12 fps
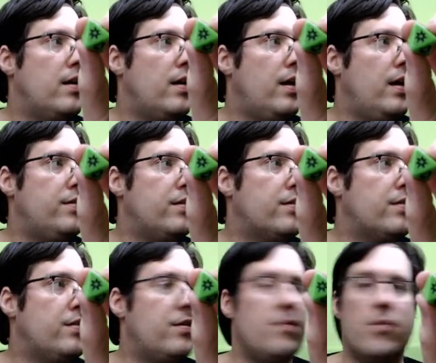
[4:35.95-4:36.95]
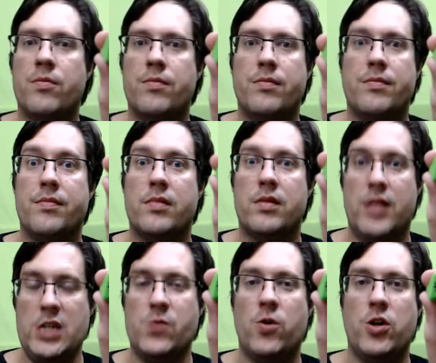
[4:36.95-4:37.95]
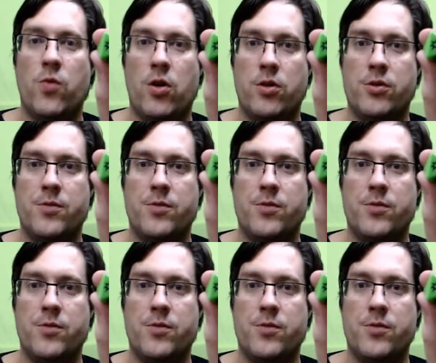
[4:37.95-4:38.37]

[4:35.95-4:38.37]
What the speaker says: a success symbol. That is what you want.